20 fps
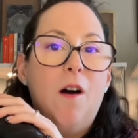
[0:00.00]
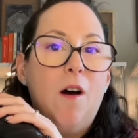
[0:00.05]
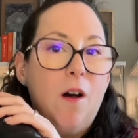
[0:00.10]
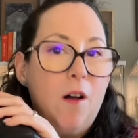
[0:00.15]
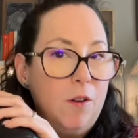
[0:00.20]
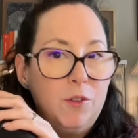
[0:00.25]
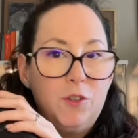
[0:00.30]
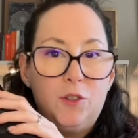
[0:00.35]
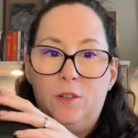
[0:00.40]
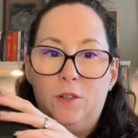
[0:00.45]

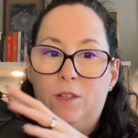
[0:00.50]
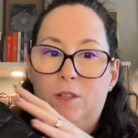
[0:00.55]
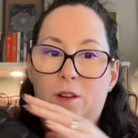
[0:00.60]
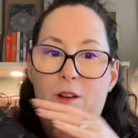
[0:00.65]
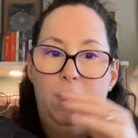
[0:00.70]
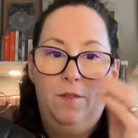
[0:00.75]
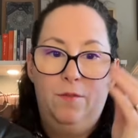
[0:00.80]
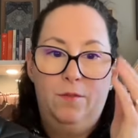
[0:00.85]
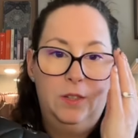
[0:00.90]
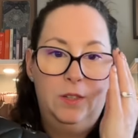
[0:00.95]
ultra
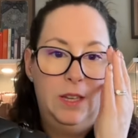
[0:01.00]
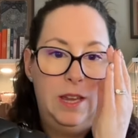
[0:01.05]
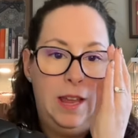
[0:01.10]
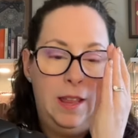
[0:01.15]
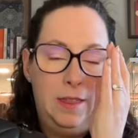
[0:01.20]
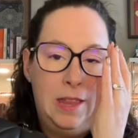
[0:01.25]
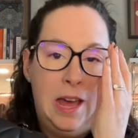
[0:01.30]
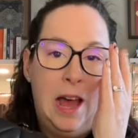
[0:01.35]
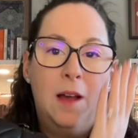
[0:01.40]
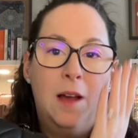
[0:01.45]
soft
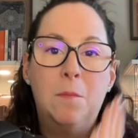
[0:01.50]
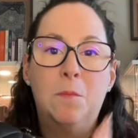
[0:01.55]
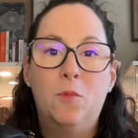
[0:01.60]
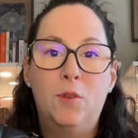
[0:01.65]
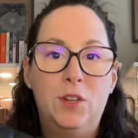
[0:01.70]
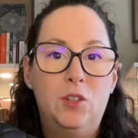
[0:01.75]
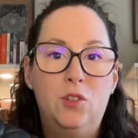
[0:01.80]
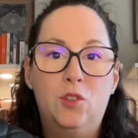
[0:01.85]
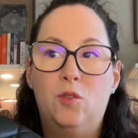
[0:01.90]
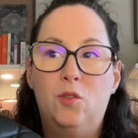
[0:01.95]
and that
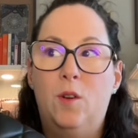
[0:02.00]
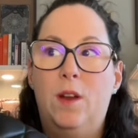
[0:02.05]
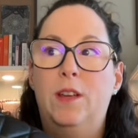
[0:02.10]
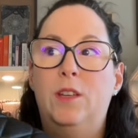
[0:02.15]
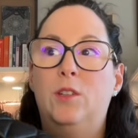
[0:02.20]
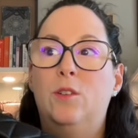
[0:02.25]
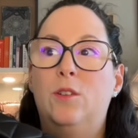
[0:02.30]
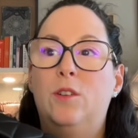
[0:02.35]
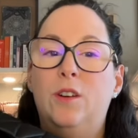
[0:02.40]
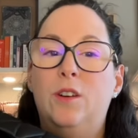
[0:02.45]

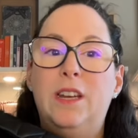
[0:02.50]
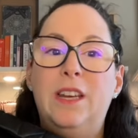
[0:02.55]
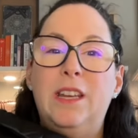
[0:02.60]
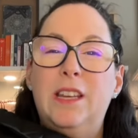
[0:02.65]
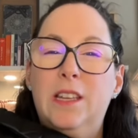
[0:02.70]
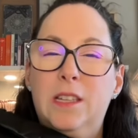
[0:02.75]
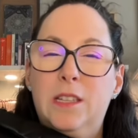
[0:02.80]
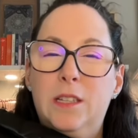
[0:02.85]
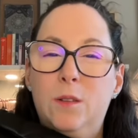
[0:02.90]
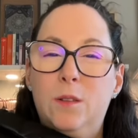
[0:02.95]
moisturizer
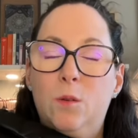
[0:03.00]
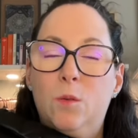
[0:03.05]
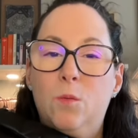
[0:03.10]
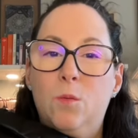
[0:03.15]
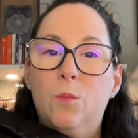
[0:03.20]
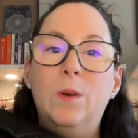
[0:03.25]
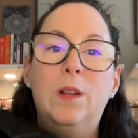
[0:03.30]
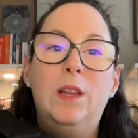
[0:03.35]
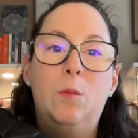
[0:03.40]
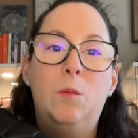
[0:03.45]
is
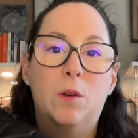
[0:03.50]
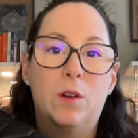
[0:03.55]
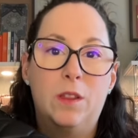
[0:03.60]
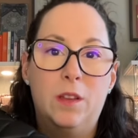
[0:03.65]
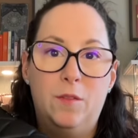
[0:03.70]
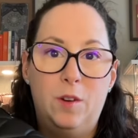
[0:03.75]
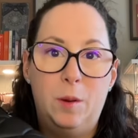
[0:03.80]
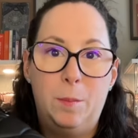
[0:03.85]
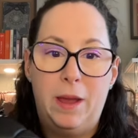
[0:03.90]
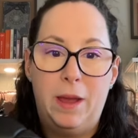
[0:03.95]
really worth
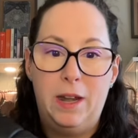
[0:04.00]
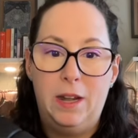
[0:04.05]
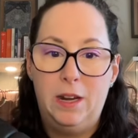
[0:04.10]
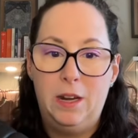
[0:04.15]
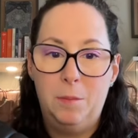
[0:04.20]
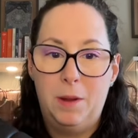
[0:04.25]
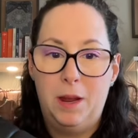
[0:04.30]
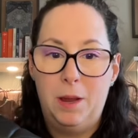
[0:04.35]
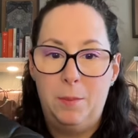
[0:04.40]
every penny in my